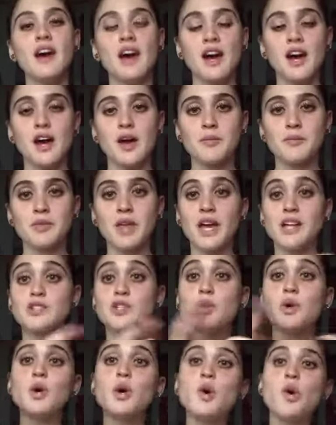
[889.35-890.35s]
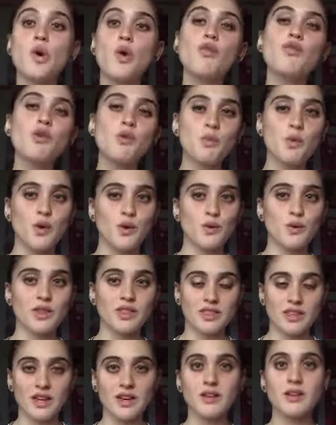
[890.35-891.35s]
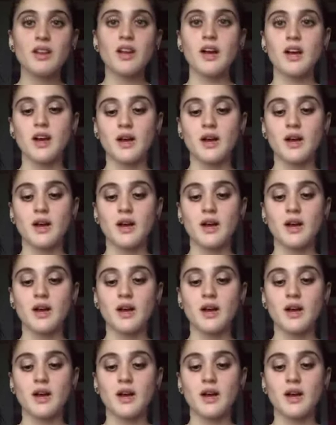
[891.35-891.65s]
and don't go overboard with it.